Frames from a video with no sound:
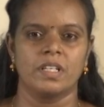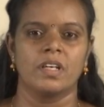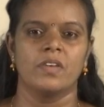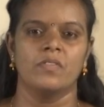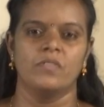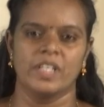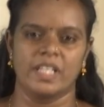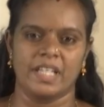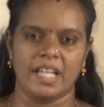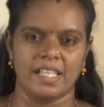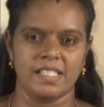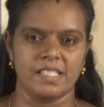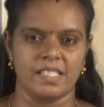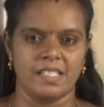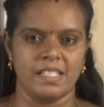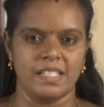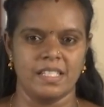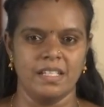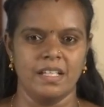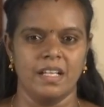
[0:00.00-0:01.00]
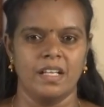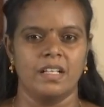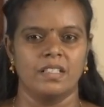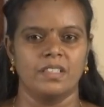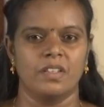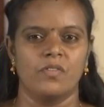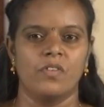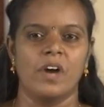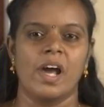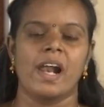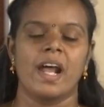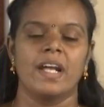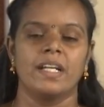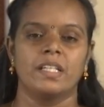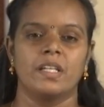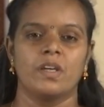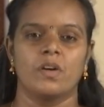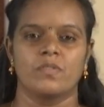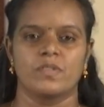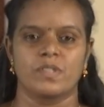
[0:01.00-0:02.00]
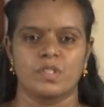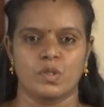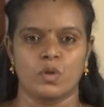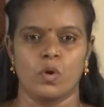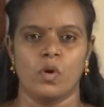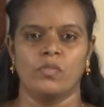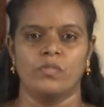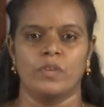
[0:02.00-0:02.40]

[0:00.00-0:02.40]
We can see the variety of stone